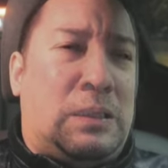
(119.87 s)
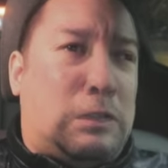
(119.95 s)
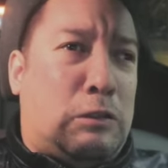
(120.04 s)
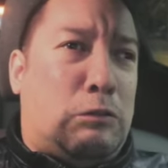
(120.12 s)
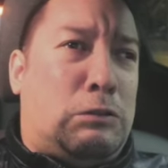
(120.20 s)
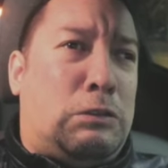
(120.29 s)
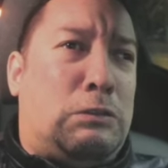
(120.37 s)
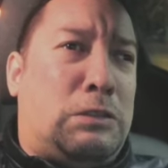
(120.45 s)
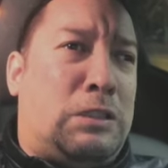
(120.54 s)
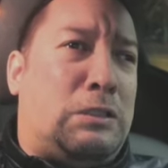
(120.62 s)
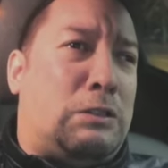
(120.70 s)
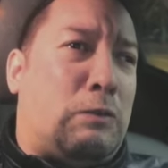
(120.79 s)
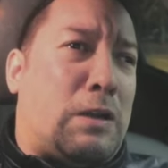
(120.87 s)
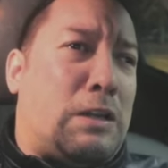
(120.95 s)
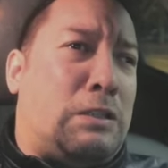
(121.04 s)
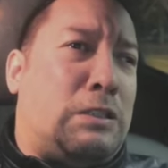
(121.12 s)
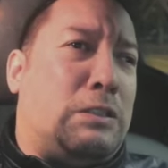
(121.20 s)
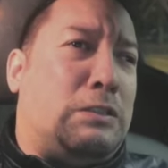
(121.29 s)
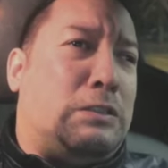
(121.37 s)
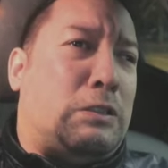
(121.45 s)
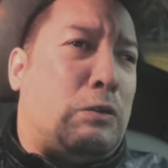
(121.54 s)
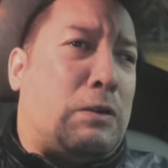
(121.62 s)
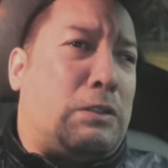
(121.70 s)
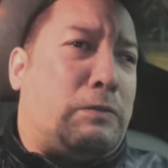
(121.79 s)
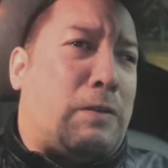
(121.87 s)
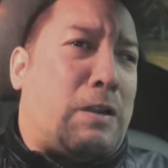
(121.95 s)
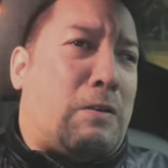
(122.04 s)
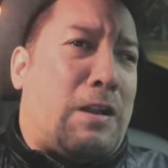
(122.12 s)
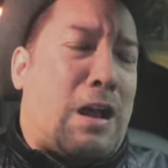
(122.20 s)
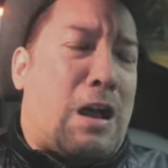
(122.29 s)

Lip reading: social situations, so he's very